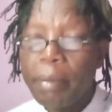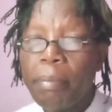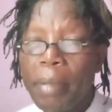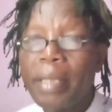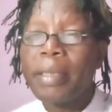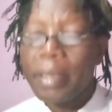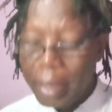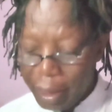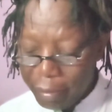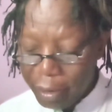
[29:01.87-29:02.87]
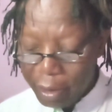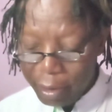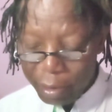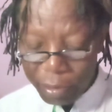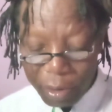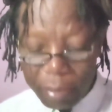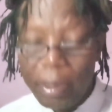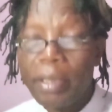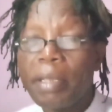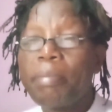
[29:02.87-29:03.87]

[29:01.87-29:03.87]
mass is given to elementary